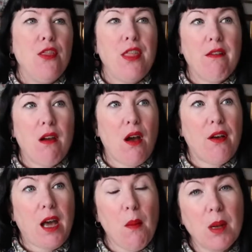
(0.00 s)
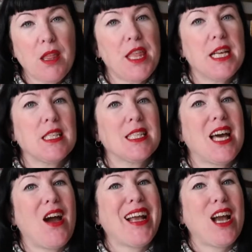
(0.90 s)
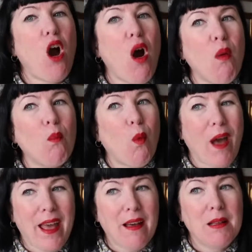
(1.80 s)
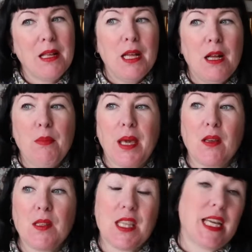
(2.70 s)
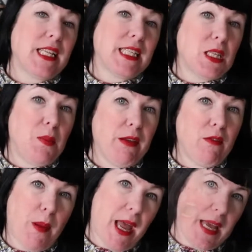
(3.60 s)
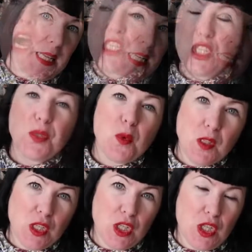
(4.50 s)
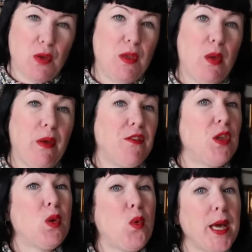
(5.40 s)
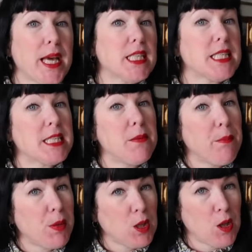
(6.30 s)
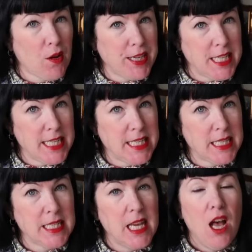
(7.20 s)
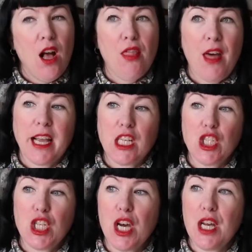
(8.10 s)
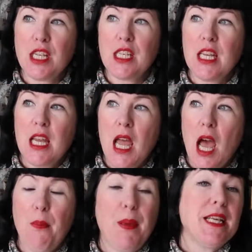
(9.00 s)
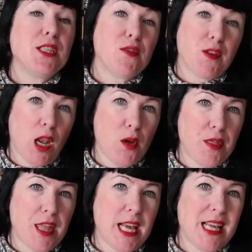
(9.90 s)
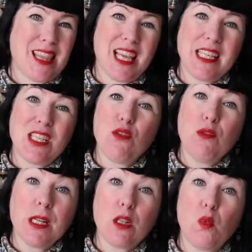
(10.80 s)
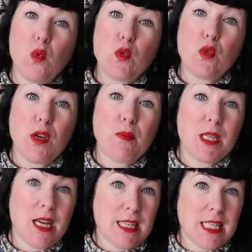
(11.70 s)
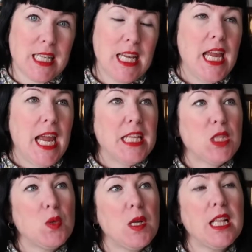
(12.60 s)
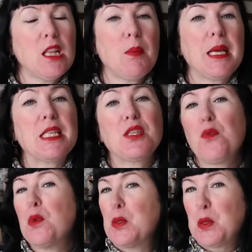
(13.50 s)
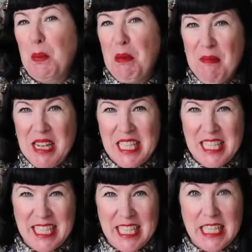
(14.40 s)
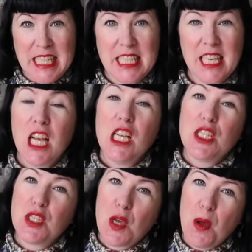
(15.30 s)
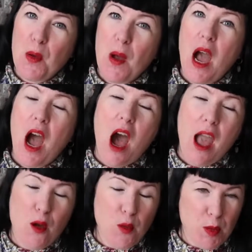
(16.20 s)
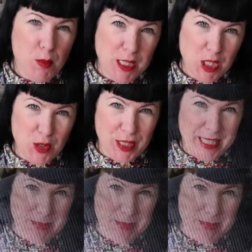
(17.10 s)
There are a couple of things that I can't wear because they need to be repaired. I just want to show you a few quick and simple ideas that can turn a piece of clothing that is a real wardrobe dud into a little piece of wardrobe amazingness. So I hope you enjoy.